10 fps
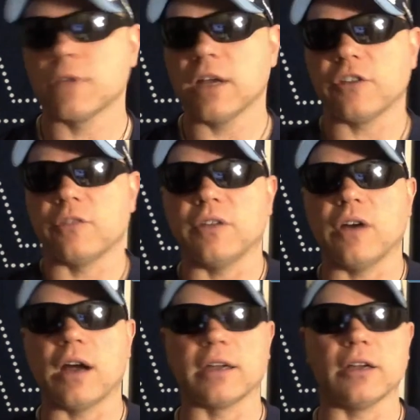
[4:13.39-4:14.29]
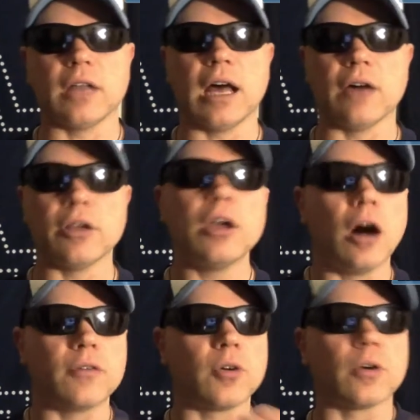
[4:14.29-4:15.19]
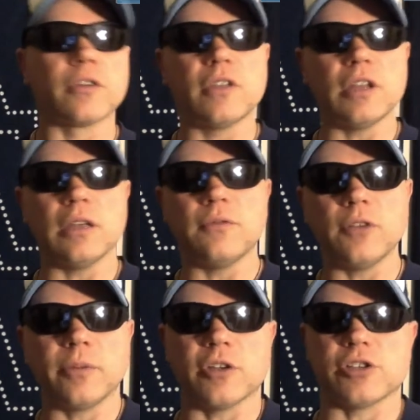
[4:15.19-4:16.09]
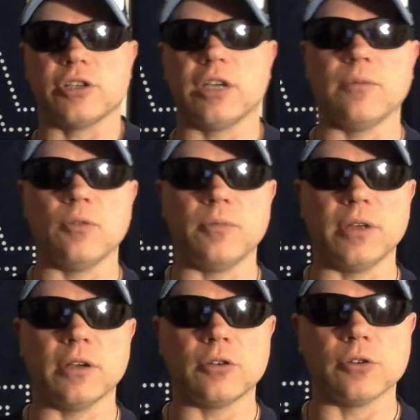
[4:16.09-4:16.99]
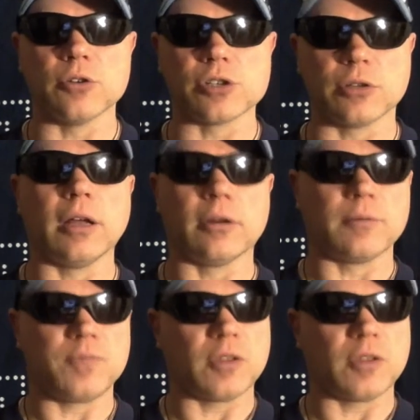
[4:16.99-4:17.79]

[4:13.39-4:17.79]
That's just me talking out loud. Of course, the field possession game will be crucial.